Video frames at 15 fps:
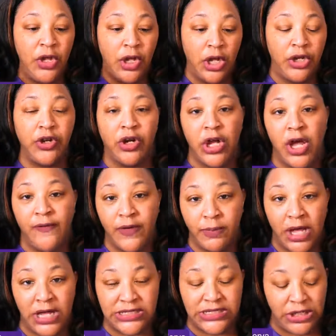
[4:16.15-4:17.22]
undercover
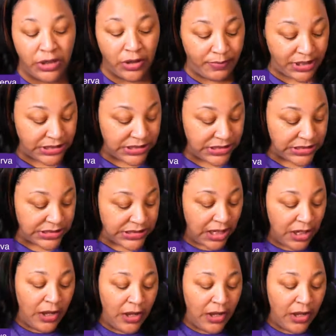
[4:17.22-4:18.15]
bossing your business.